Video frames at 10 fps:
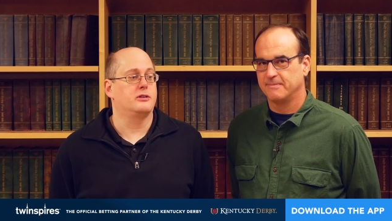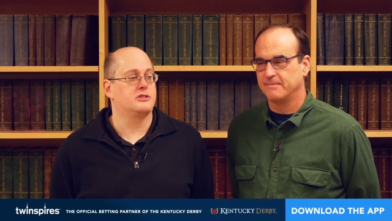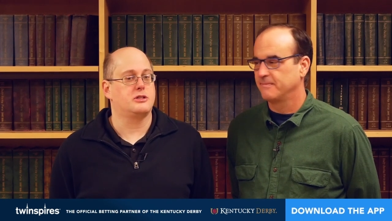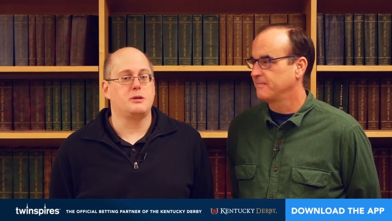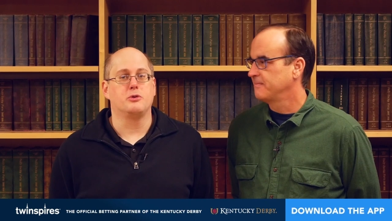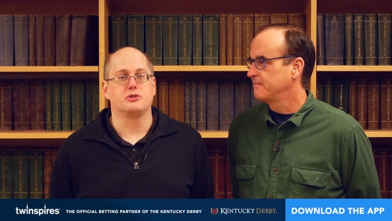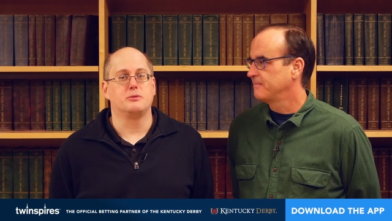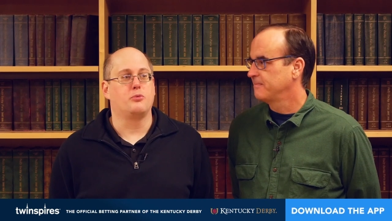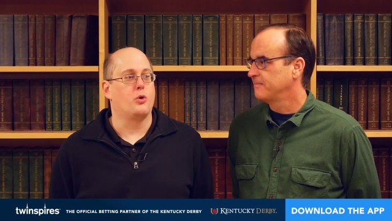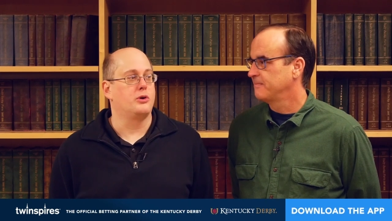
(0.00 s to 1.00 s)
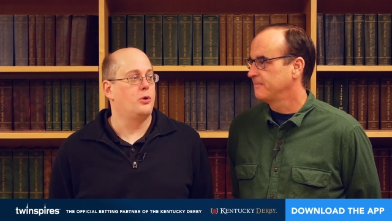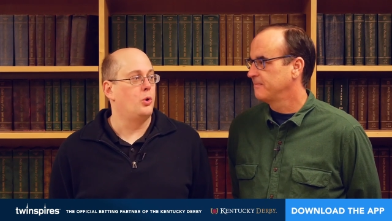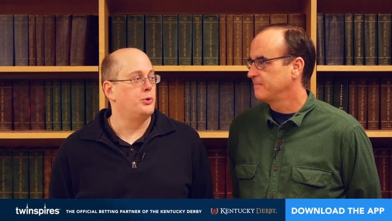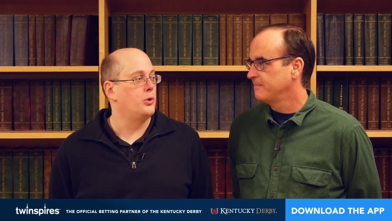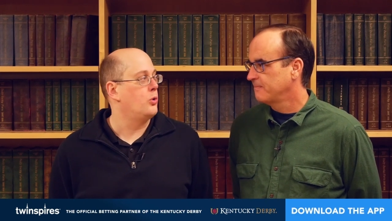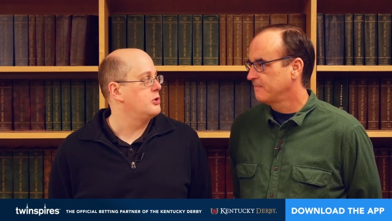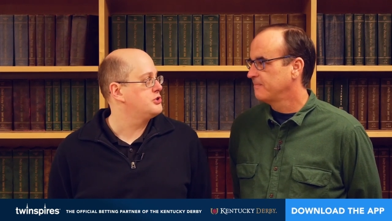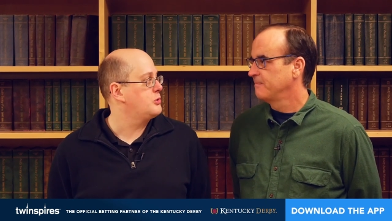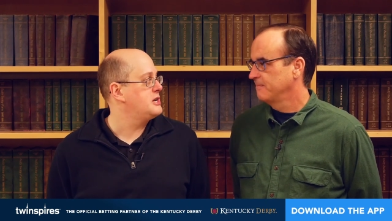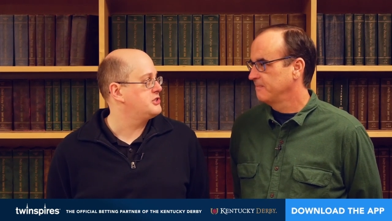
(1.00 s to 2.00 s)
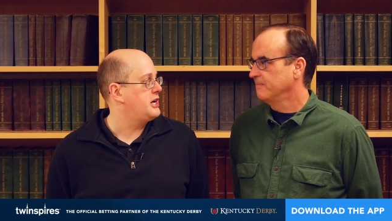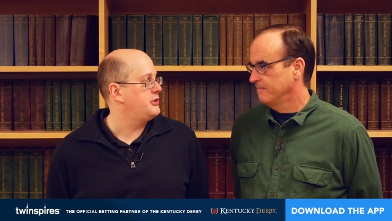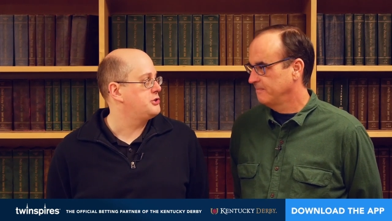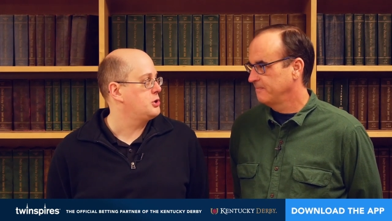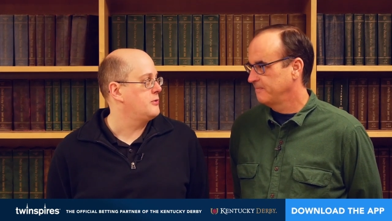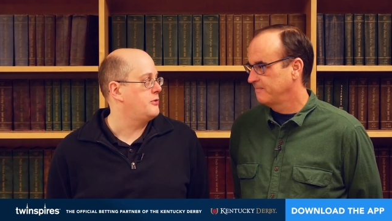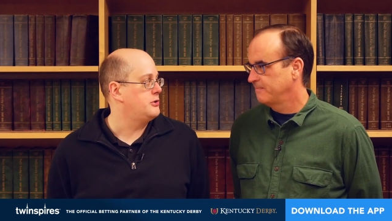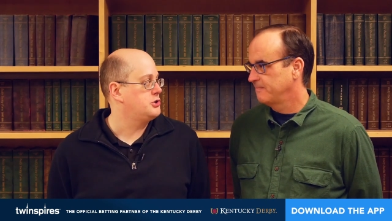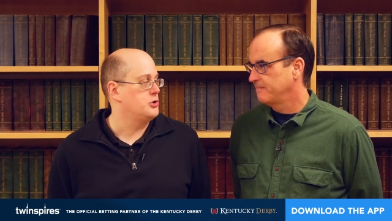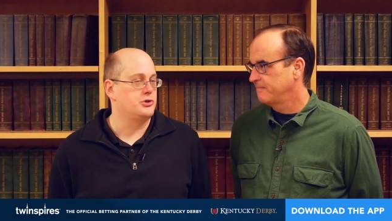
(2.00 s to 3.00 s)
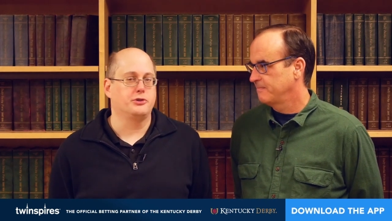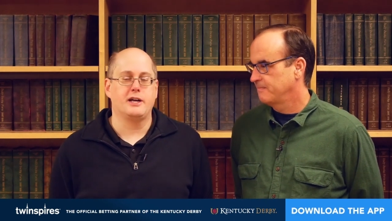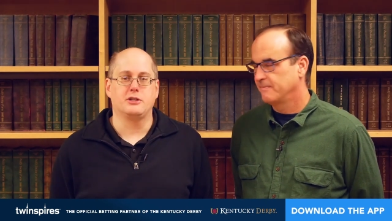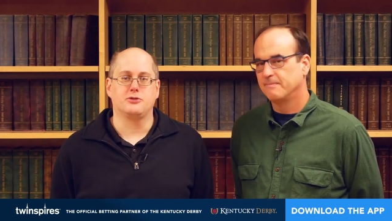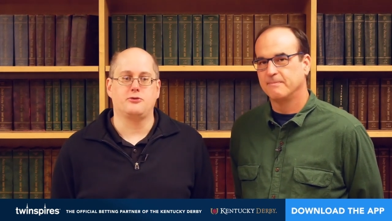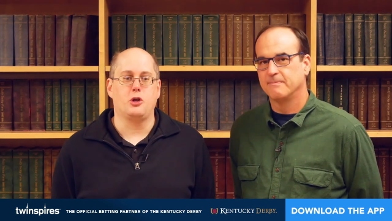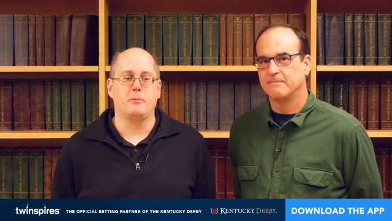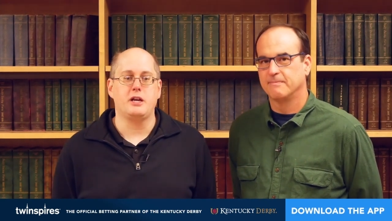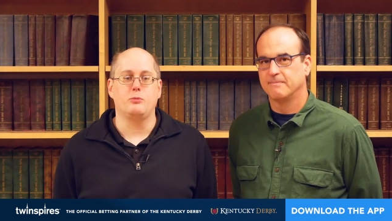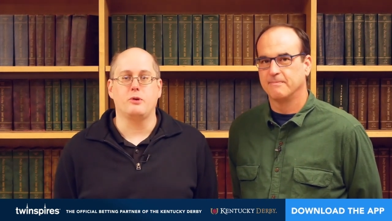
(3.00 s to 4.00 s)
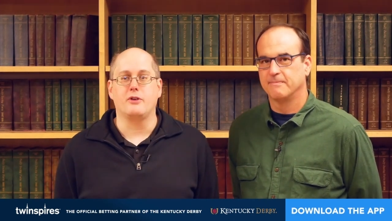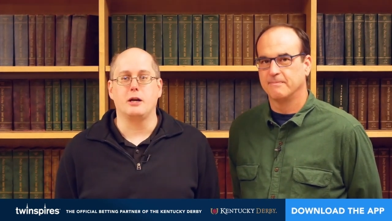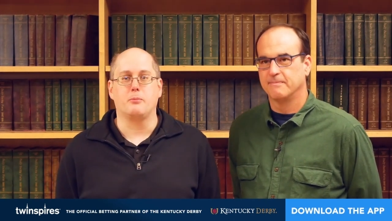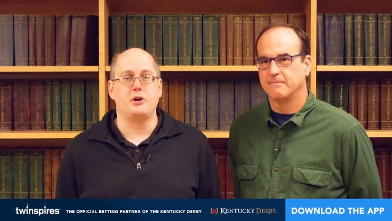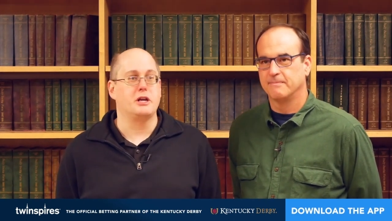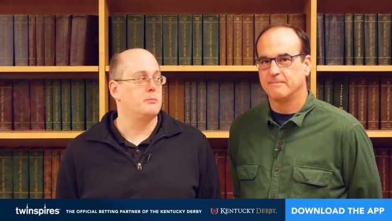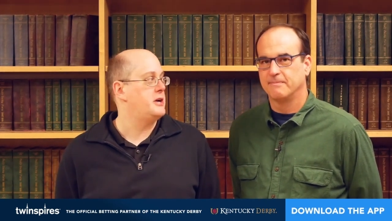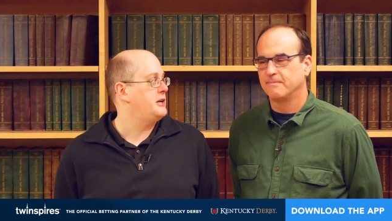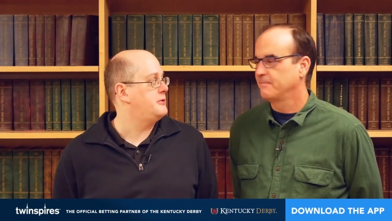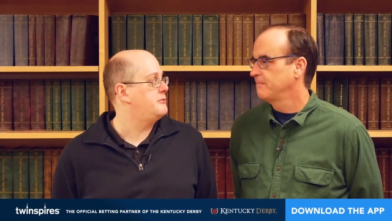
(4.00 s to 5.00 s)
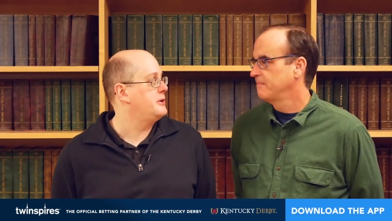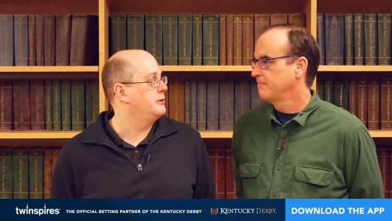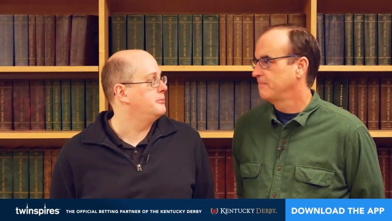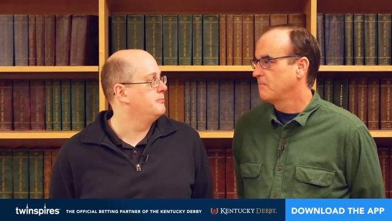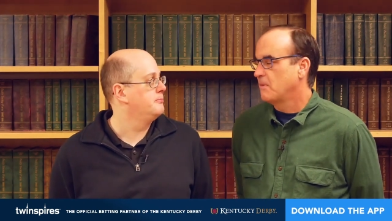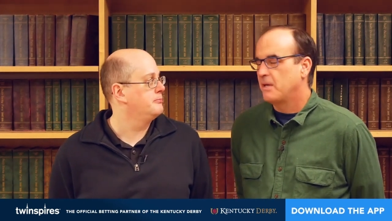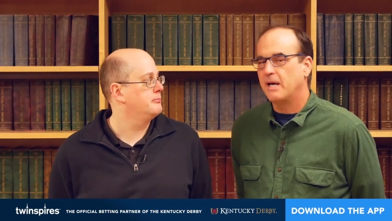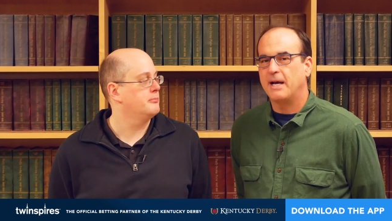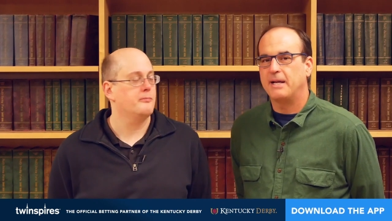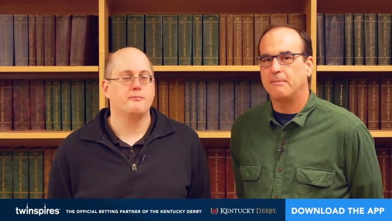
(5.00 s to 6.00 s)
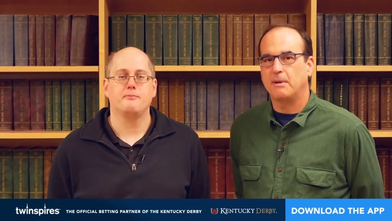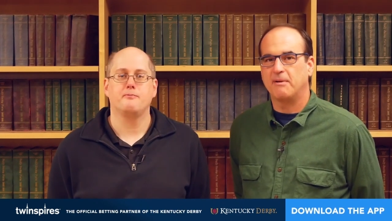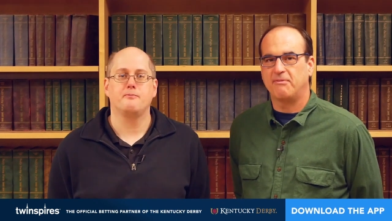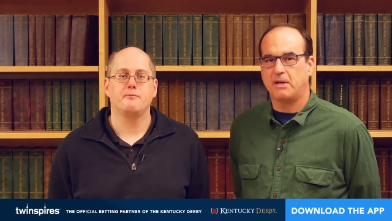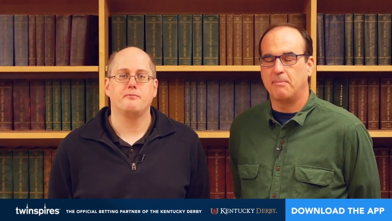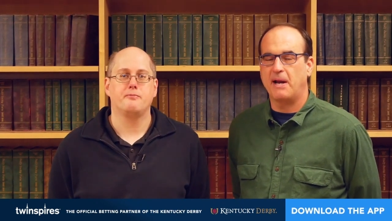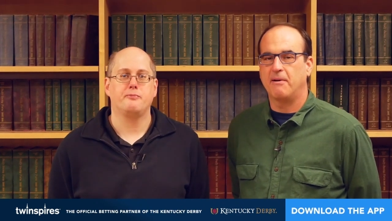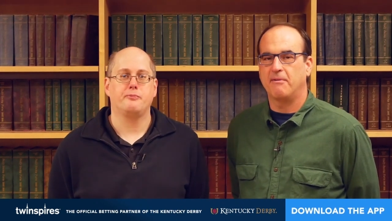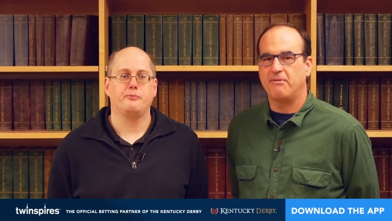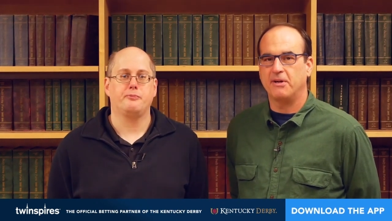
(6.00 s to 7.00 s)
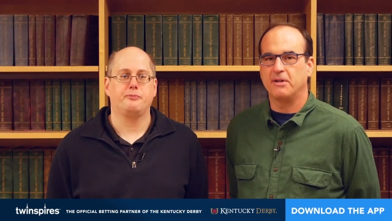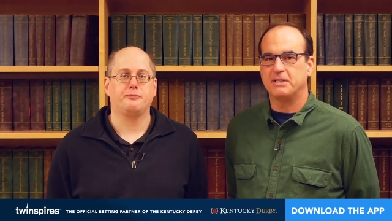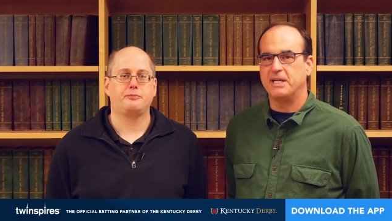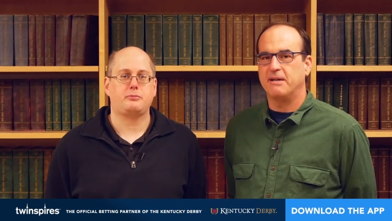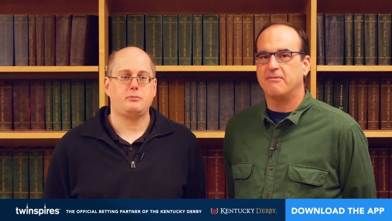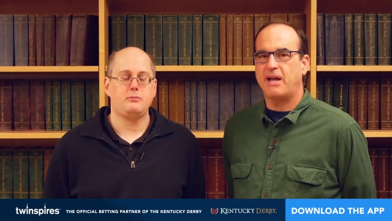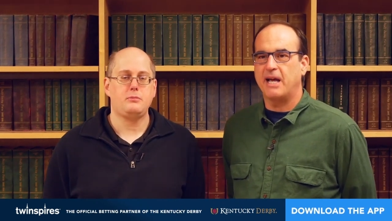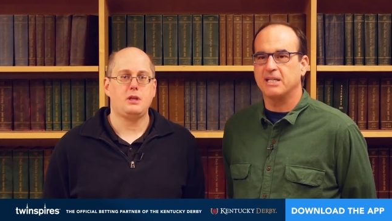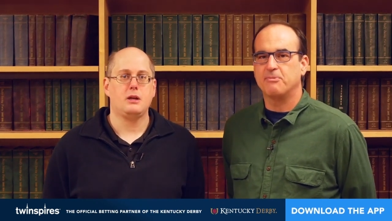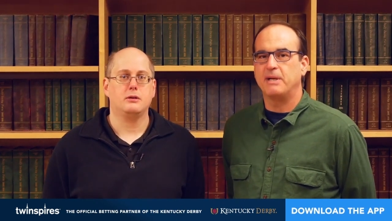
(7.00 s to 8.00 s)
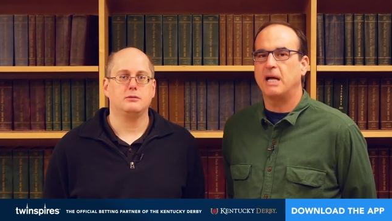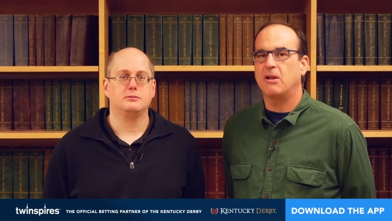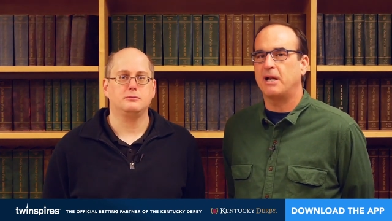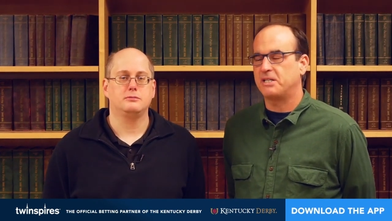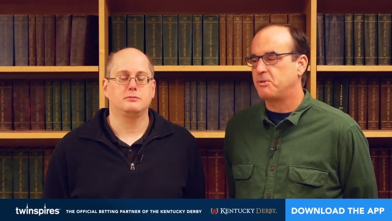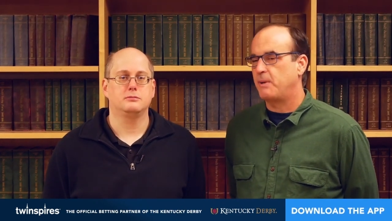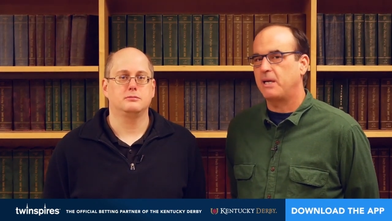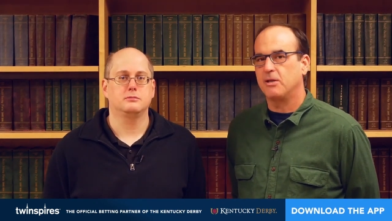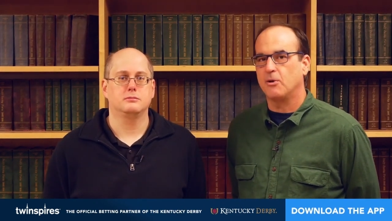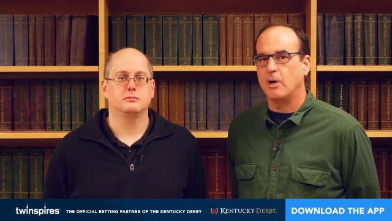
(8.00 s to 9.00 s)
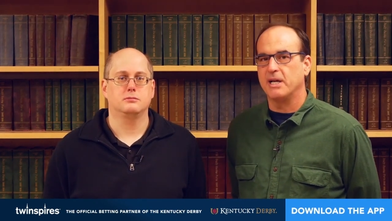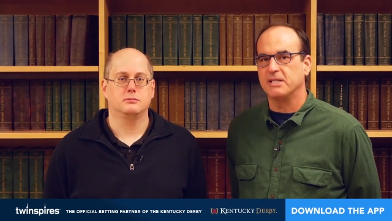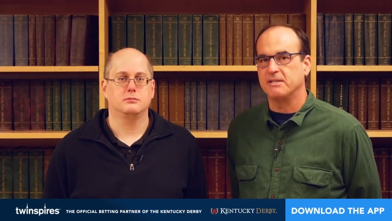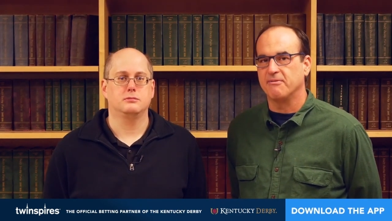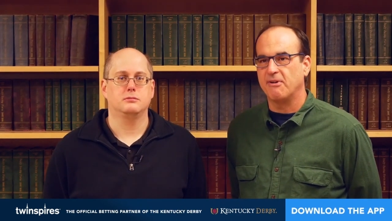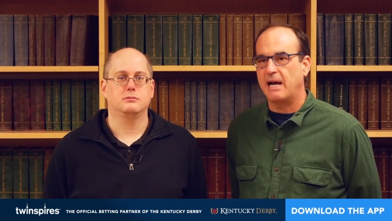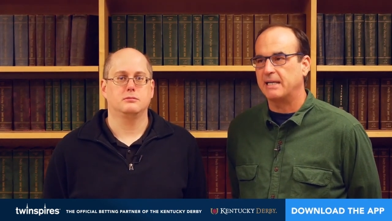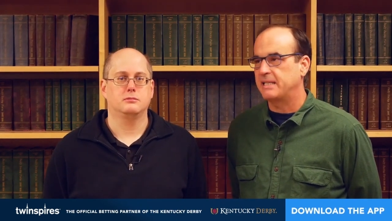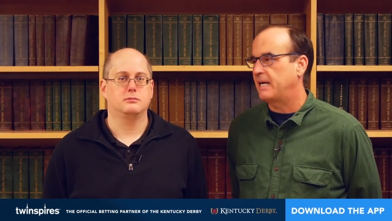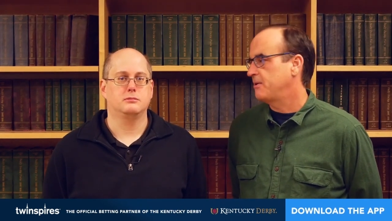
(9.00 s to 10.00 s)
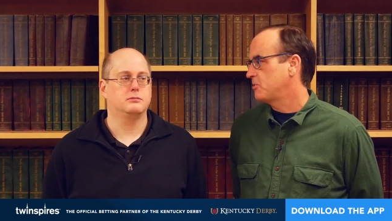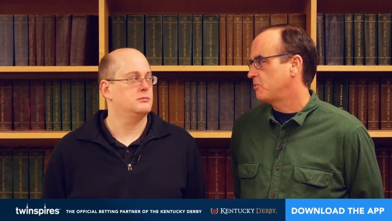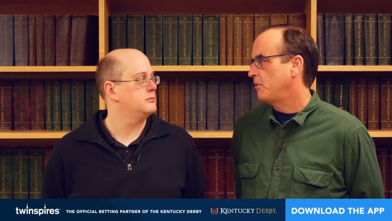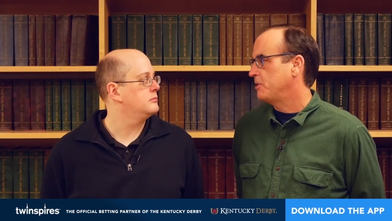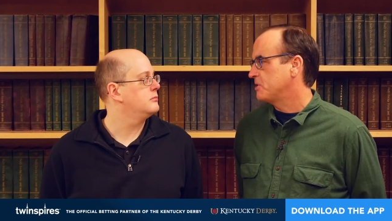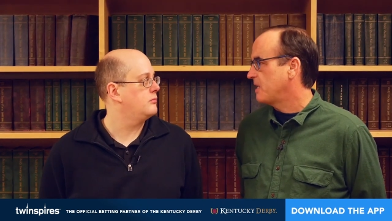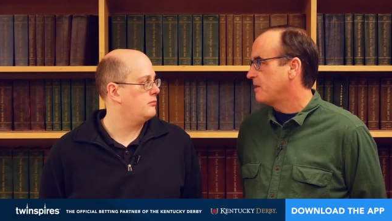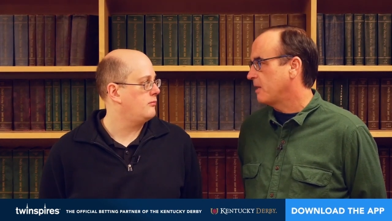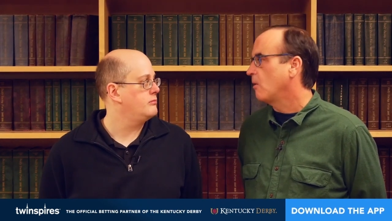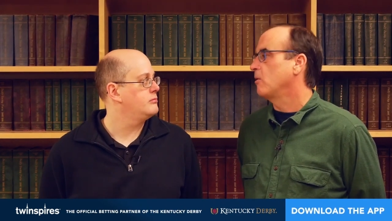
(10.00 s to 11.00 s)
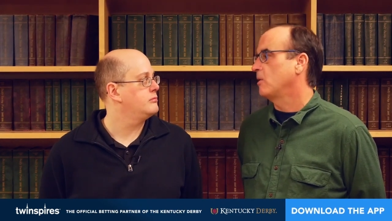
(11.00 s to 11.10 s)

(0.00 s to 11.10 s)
Speaker 1: It's the most important older horse race on the turf of the Churchill Downs Fall Meet, and we've got a pretty competitive field.
Speaker 2: Yeah, and a, a competitive field of 10 Vance, but not a lot of speed in the race. In fact, uh, there's really just, I think,